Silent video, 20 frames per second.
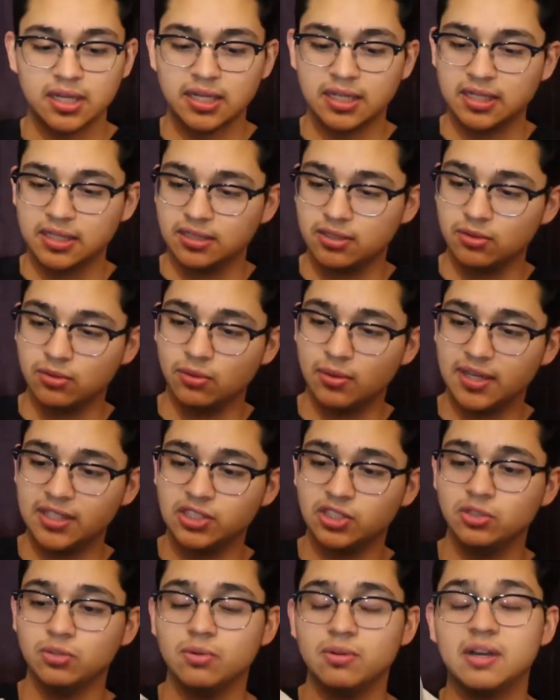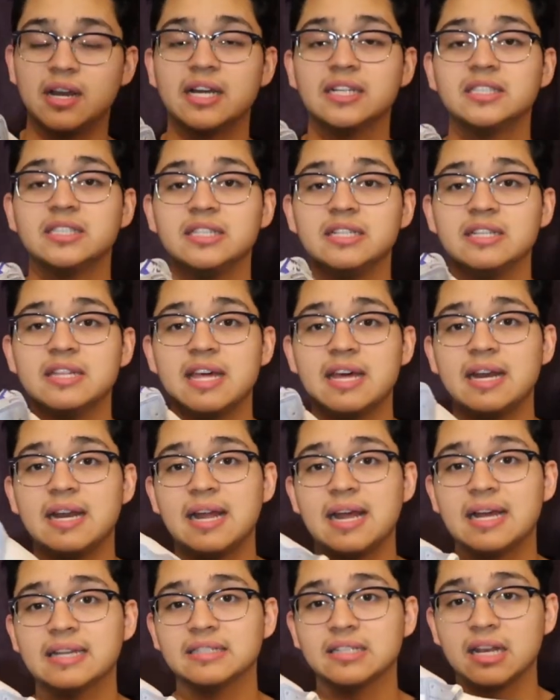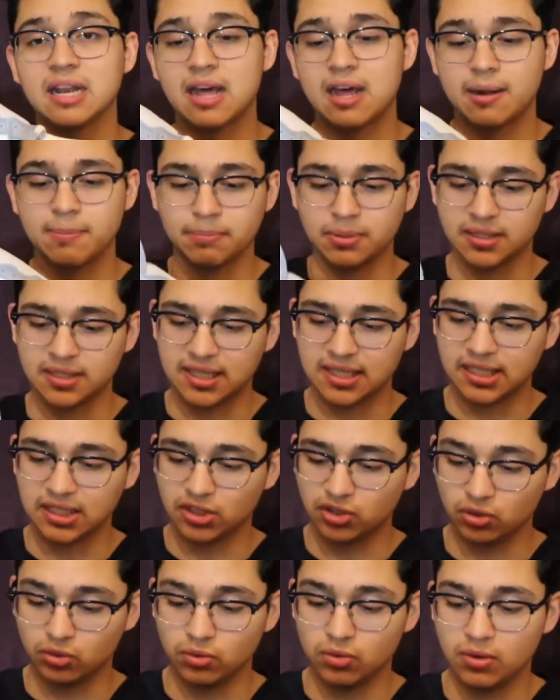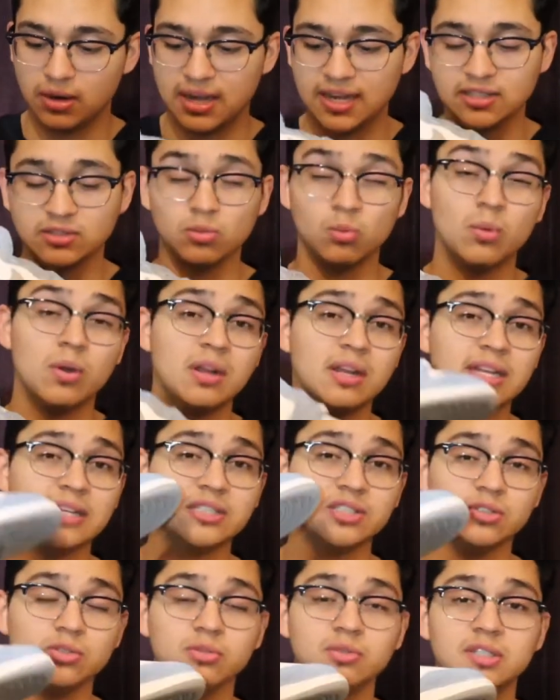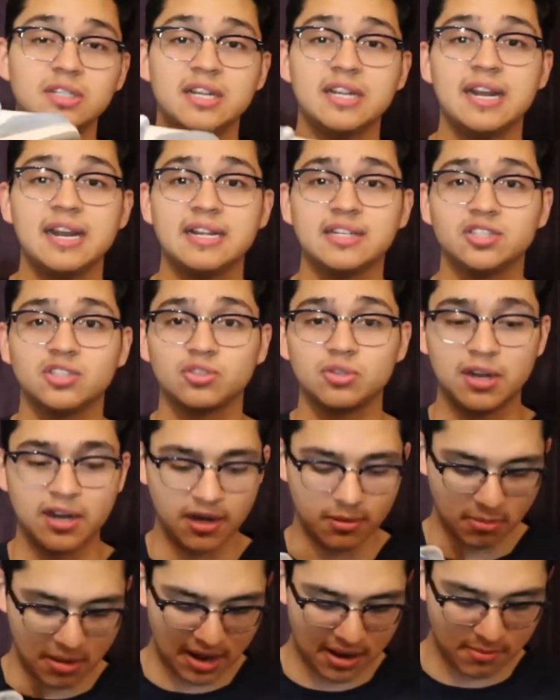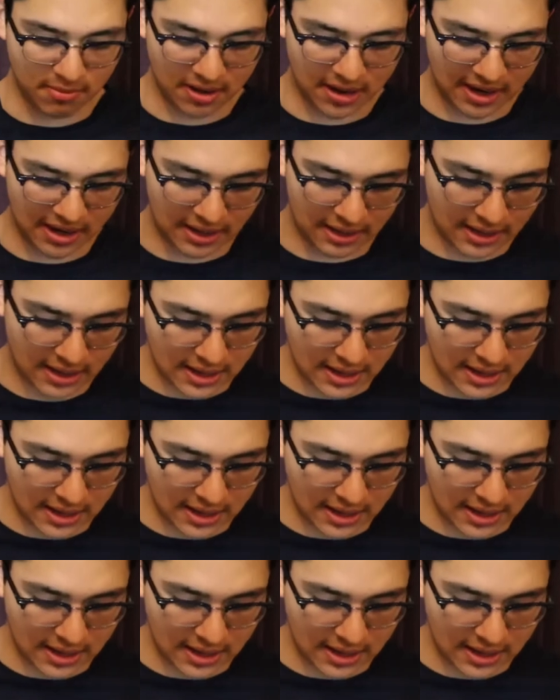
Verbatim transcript: it's a great shoe and I see that it has a lot of potential as well as using it as trade bait, man.